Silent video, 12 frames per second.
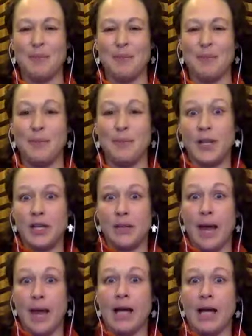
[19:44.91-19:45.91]
between the
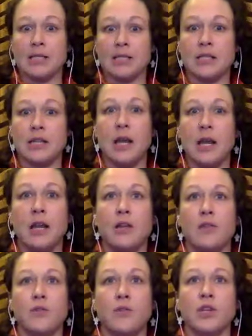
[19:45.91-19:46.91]
past and
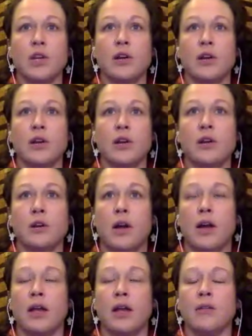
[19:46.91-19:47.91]
the future,
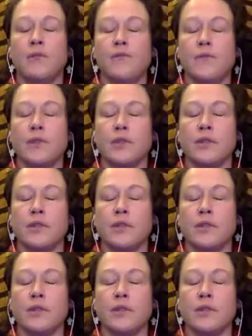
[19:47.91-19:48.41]
right?